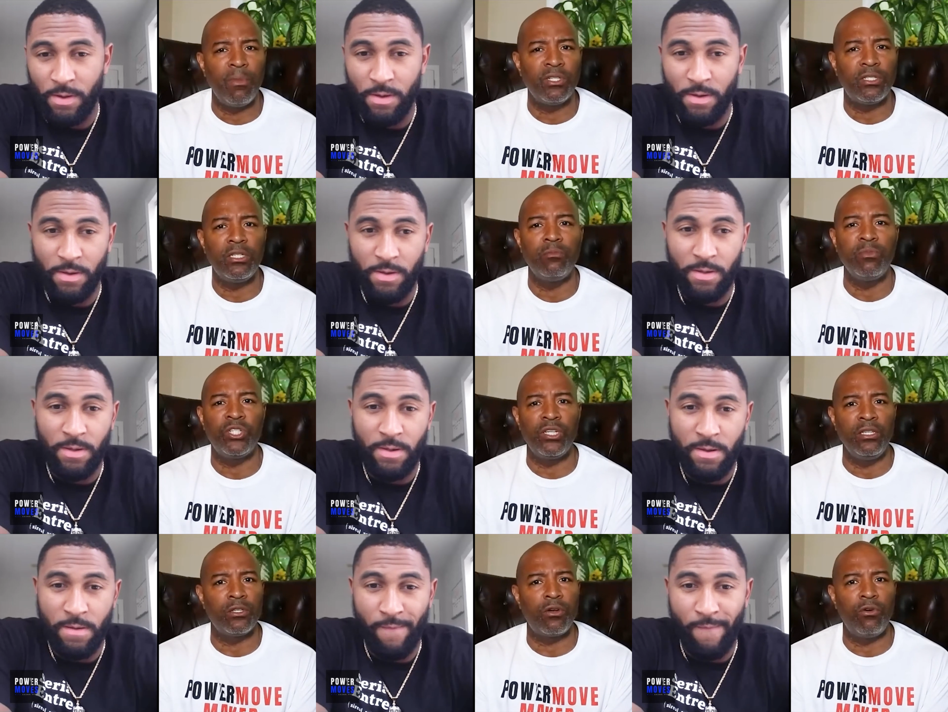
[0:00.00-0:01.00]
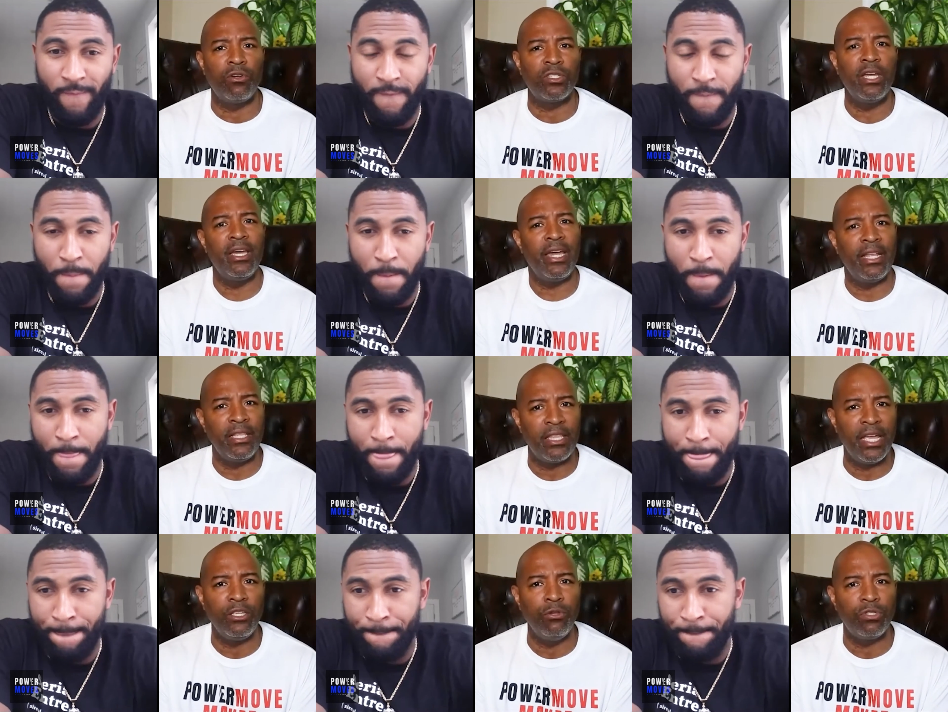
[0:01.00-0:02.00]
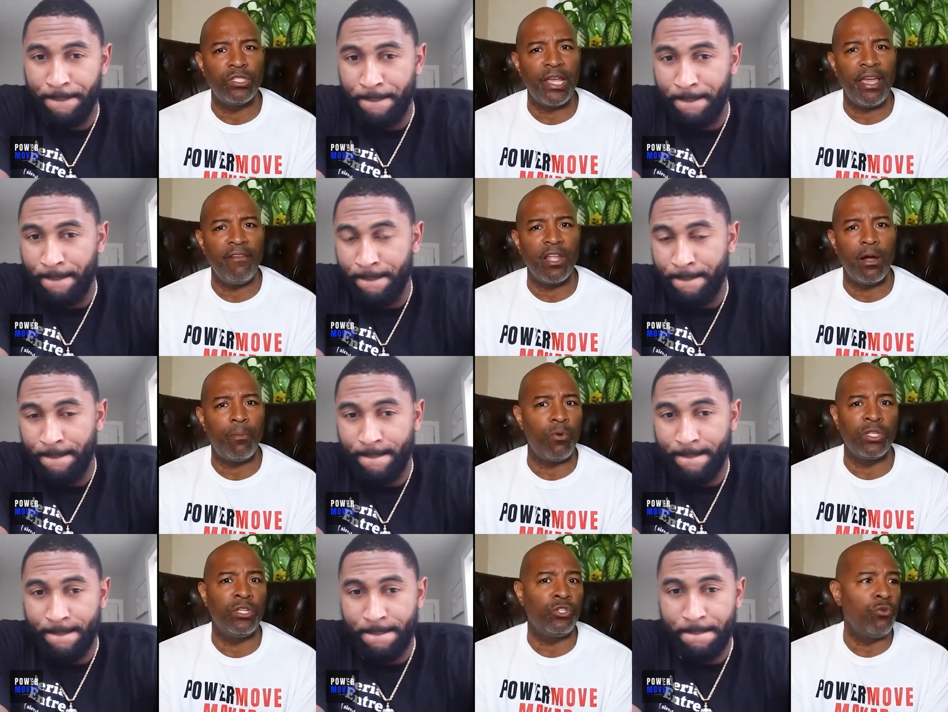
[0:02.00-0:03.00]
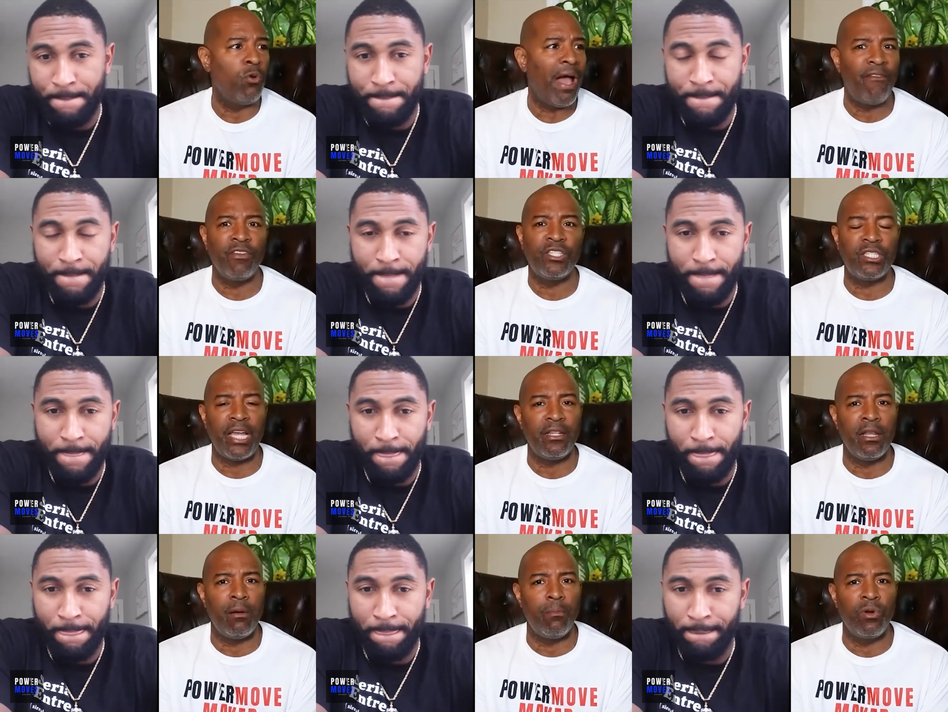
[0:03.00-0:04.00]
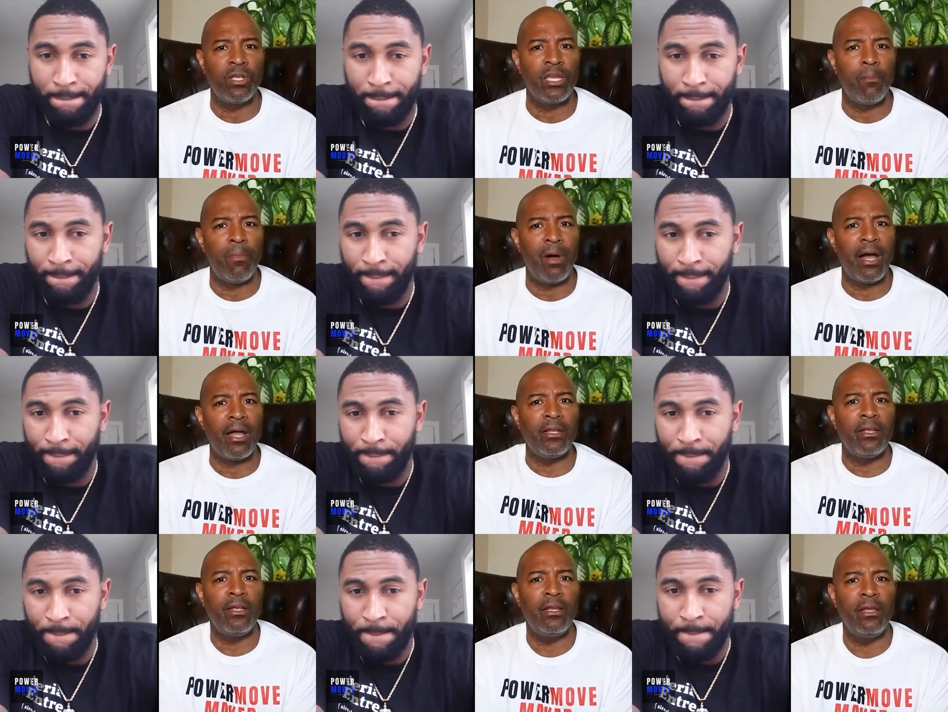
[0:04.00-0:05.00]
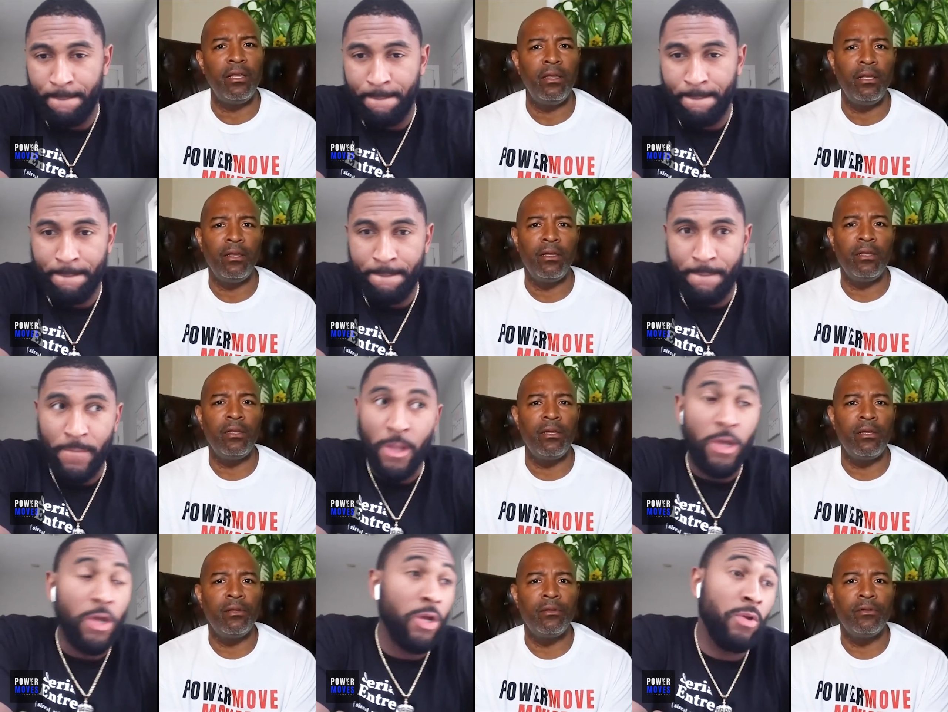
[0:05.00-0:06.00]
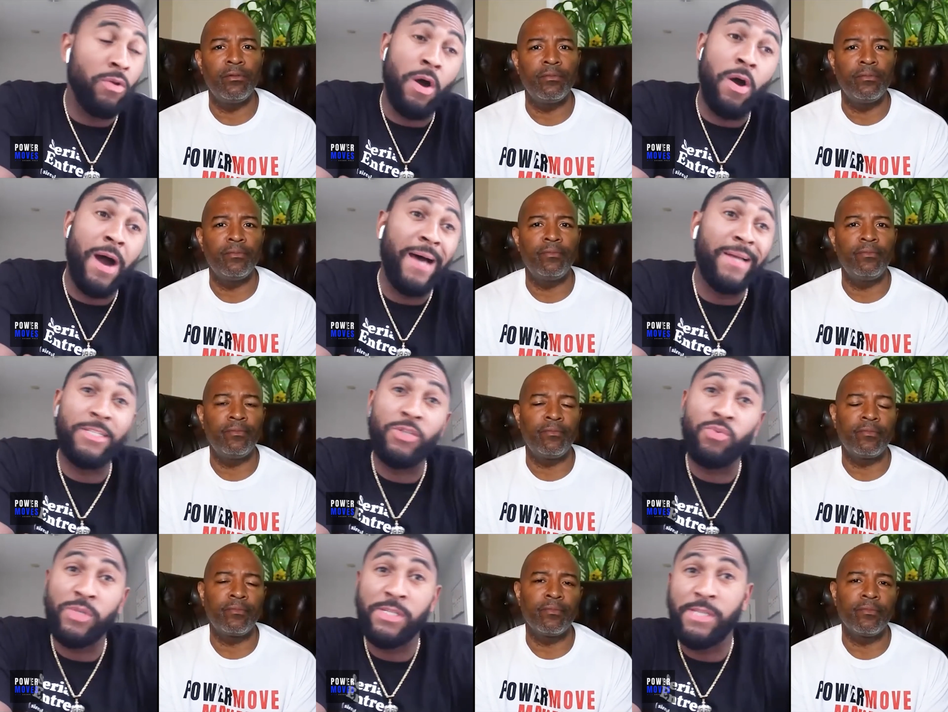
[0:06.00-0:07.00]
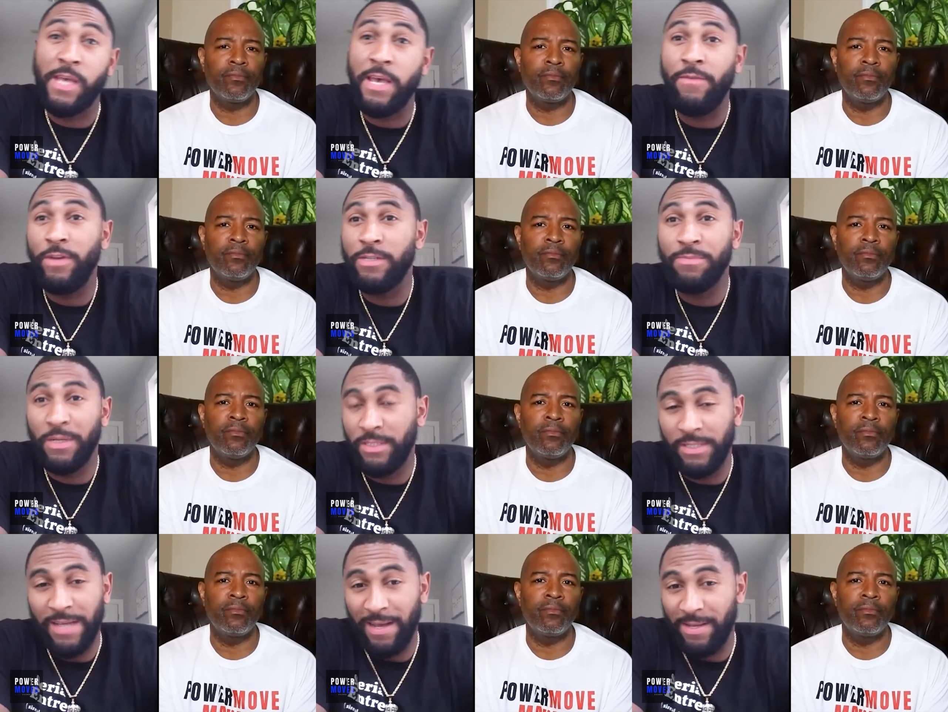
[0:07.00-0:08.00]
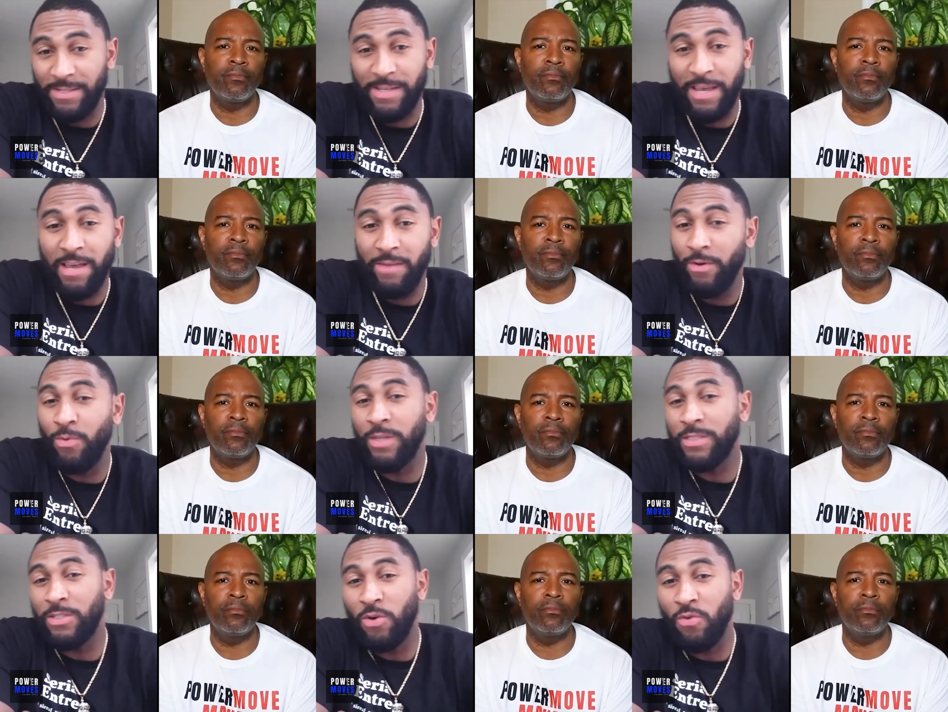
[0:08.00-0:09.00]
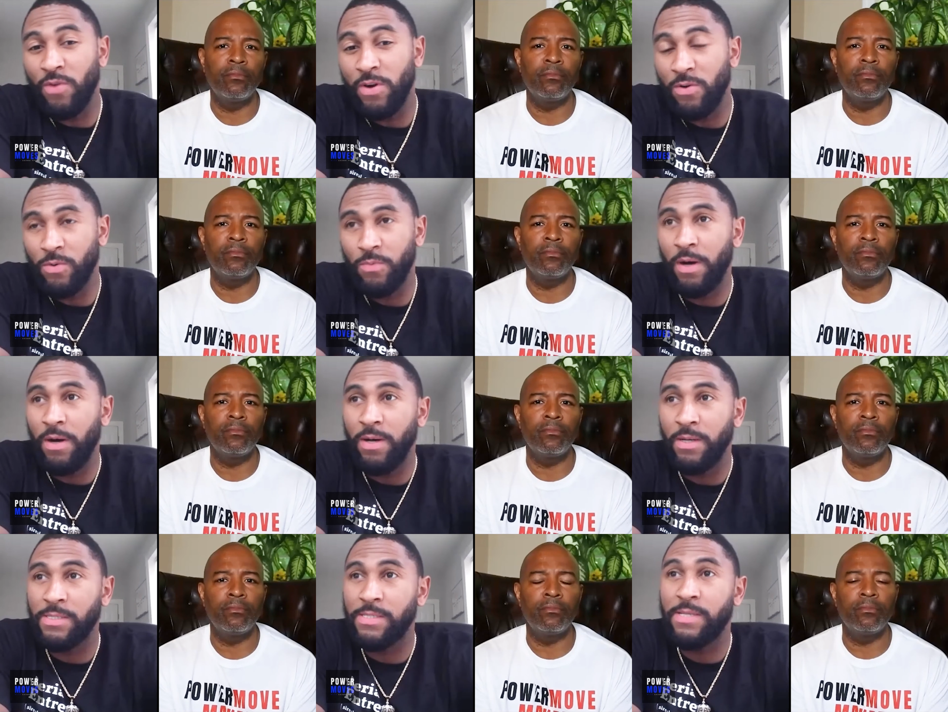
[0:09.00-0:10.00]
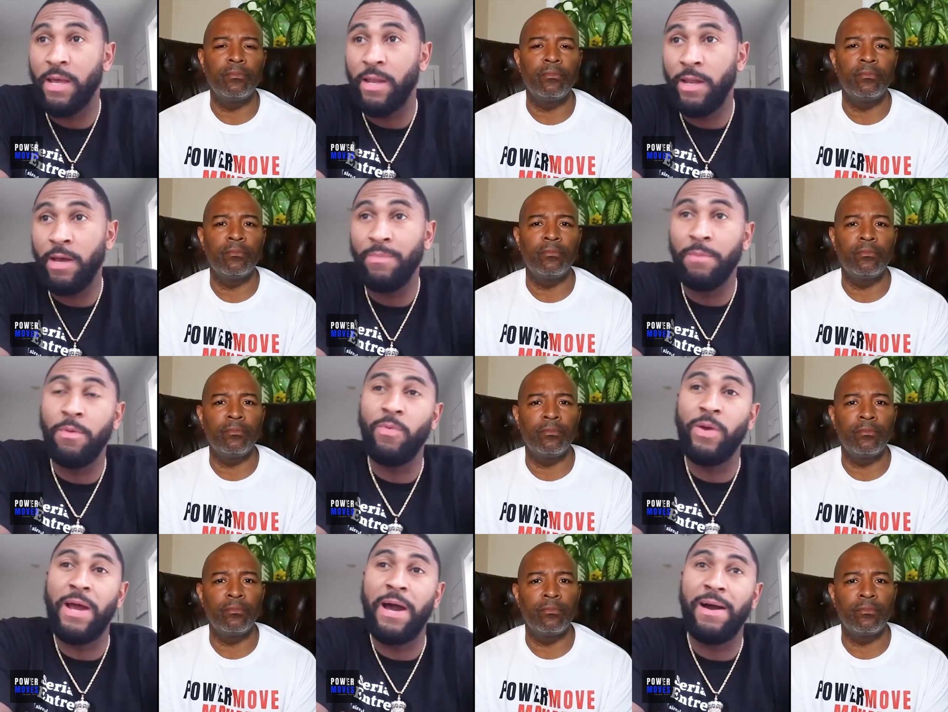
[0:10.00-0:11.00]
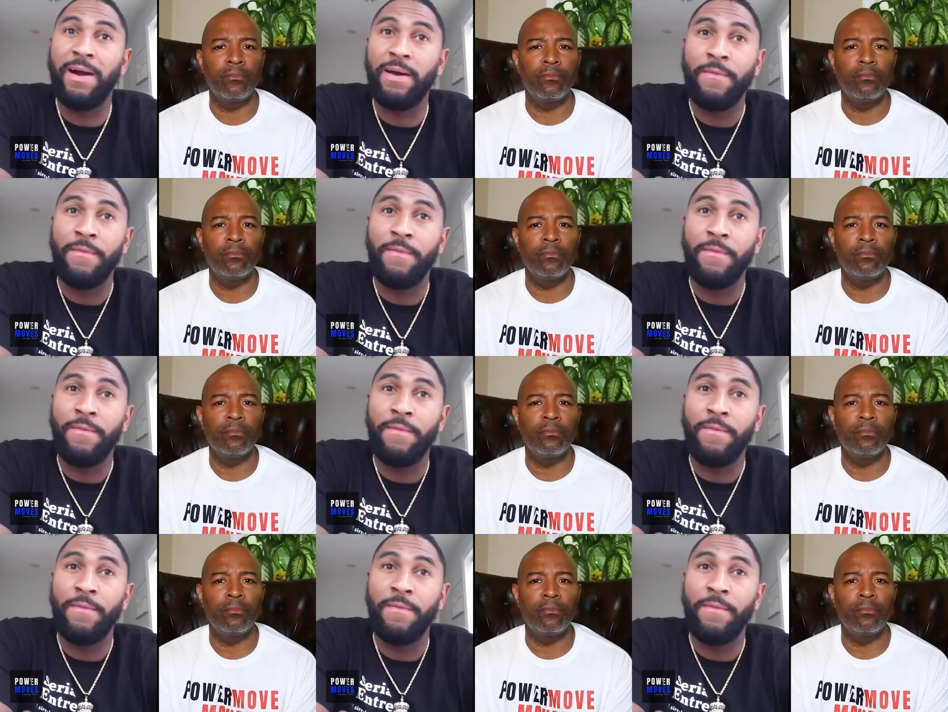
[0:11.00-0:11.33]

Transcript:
Speaker 1: these machines cost, and then you saved up, or did you have a set number in your mind?
Speaker 2: No, I just was saving as much as I could save. It wasn't no real uh, set number, but when I,